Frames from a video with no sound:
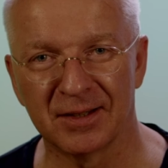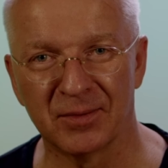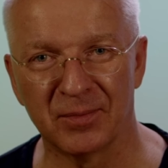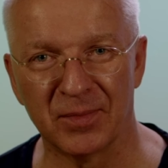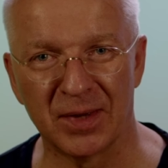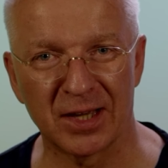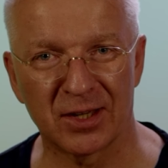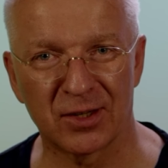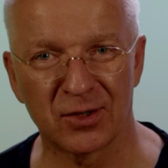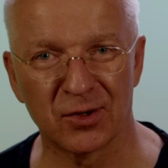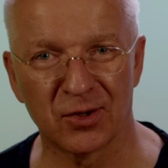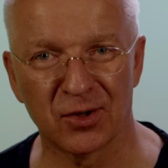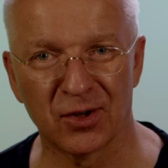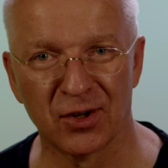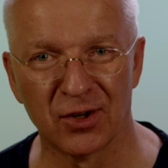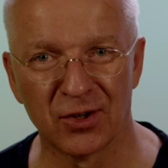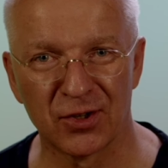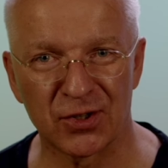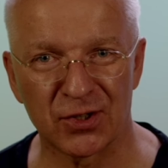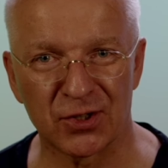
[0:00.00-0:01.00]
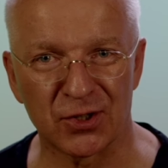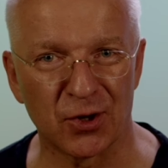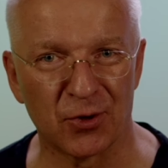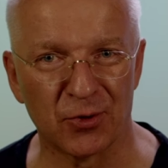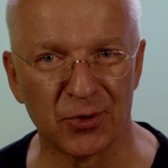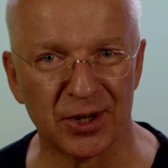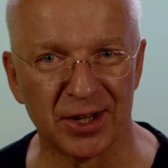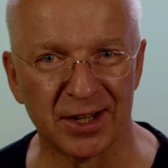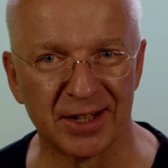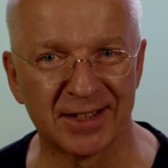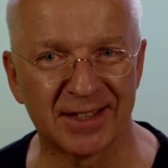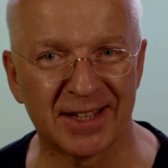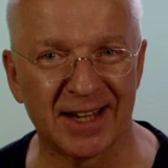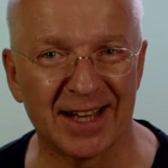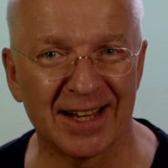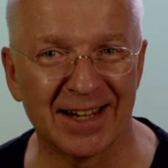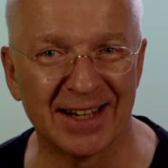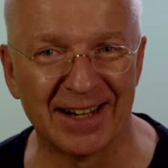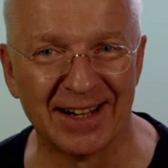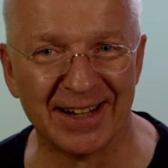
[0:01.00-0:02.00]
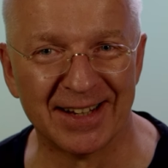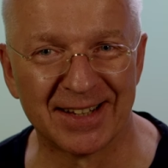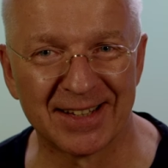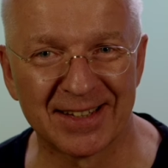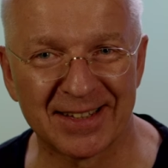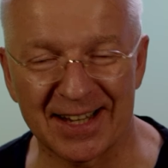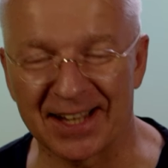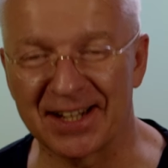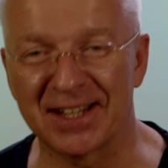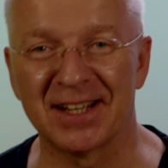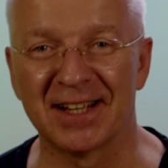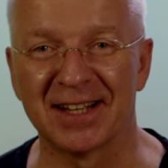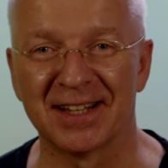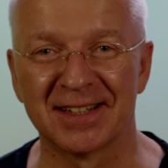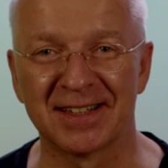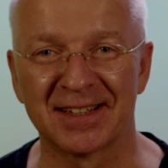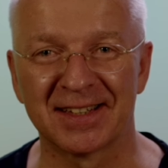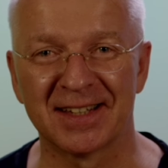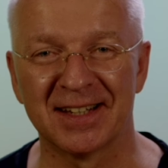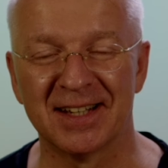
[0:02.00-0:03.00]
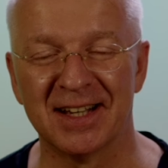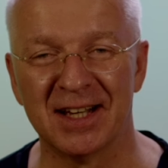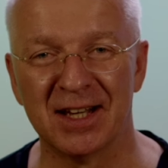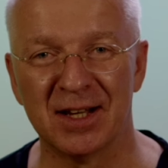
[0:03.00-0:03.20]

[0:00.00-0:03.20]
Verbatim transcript: Make your storytelling studies.